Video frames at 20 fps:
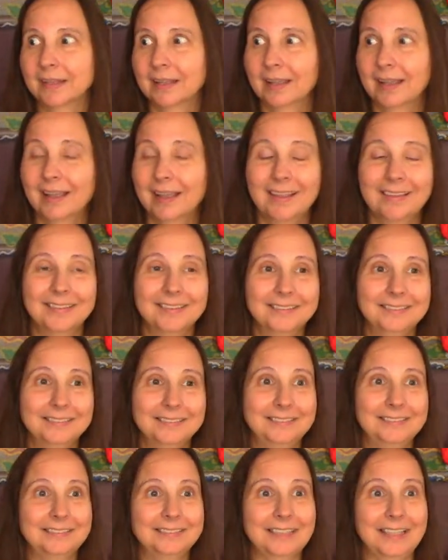And
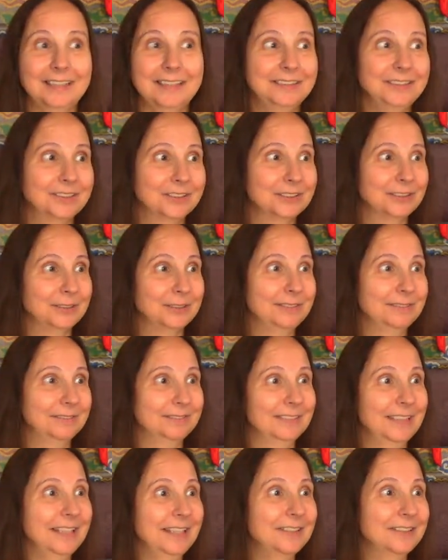then 10 years
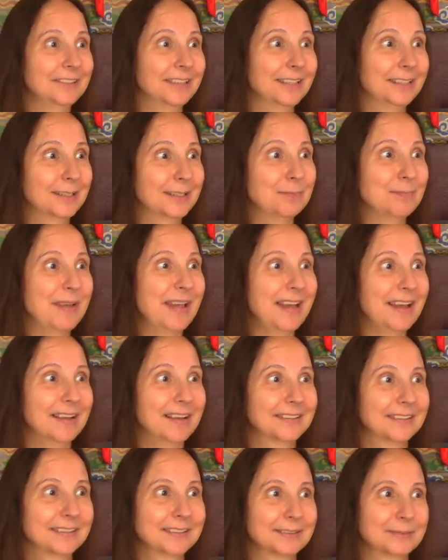later, I come
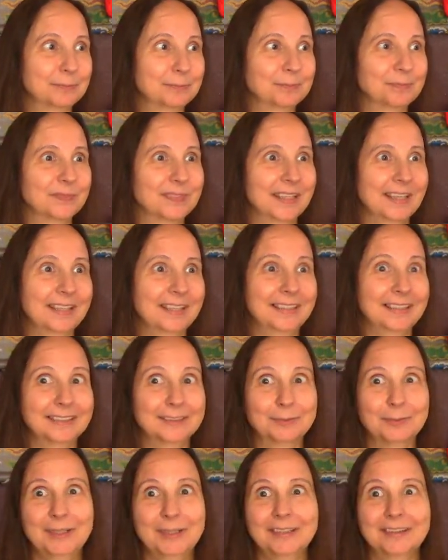back, and
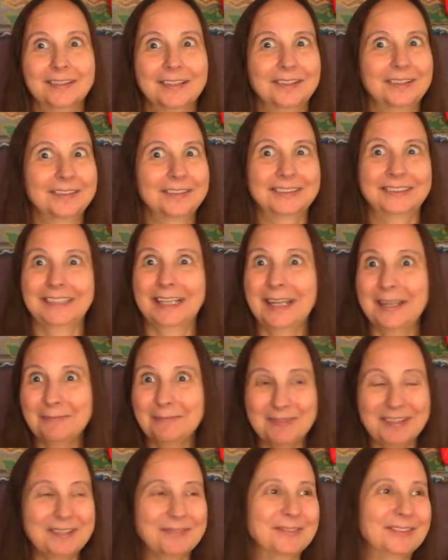guess what? They're the same
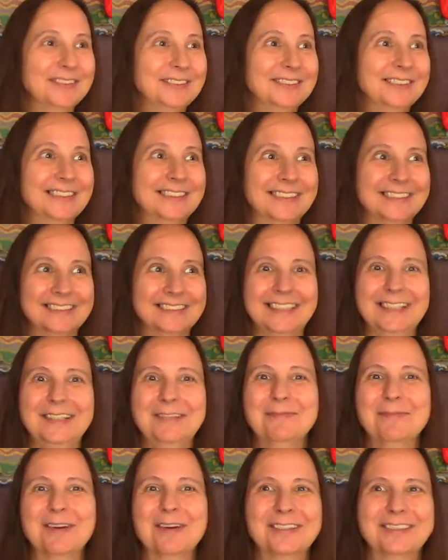people at the
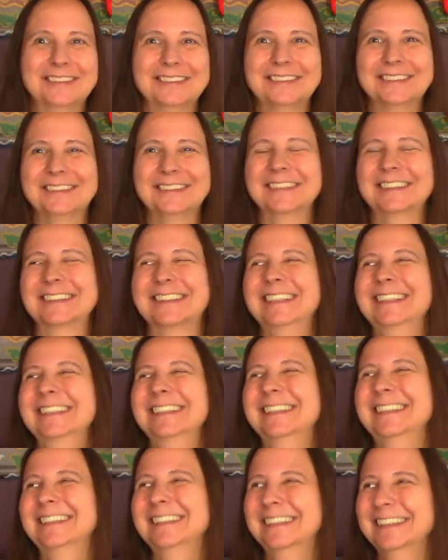same bar stools.
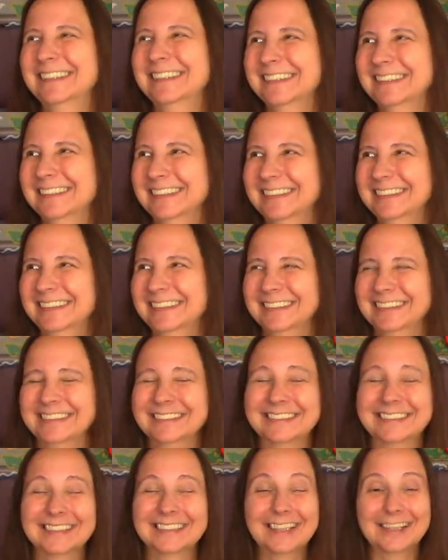
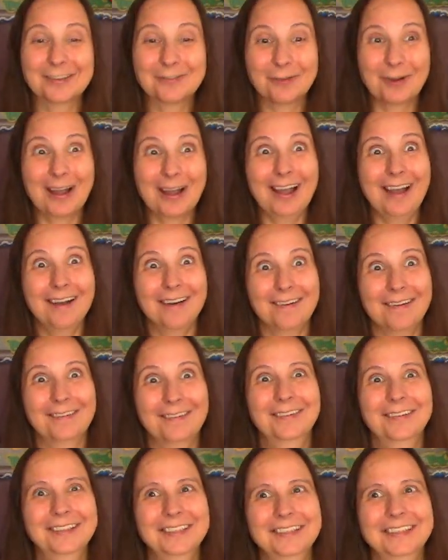It's like, wow.
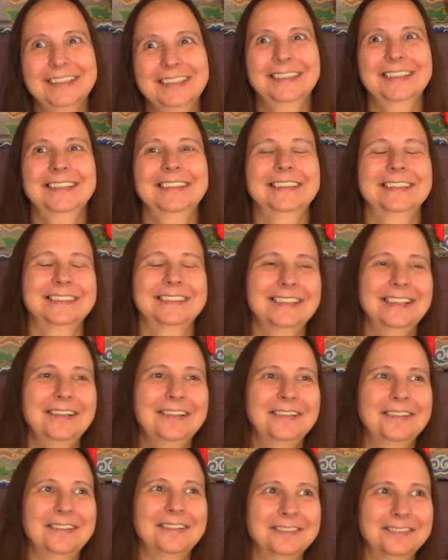
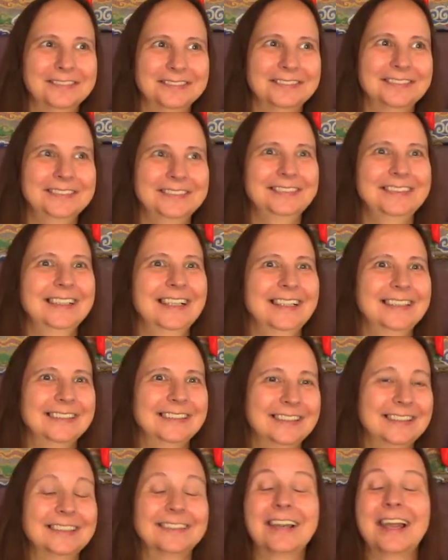So, yeah,
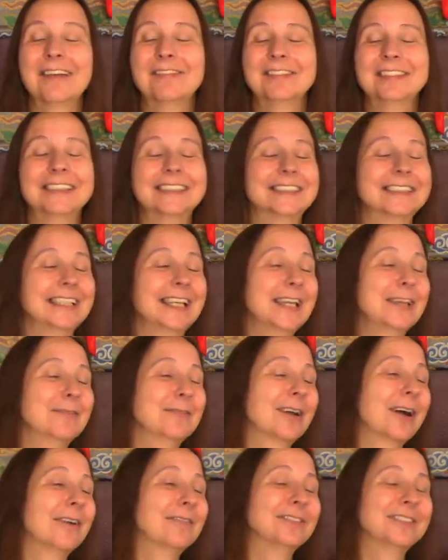and they're having the same
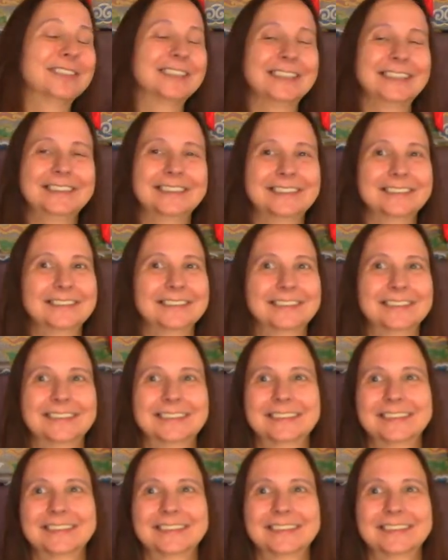conversations.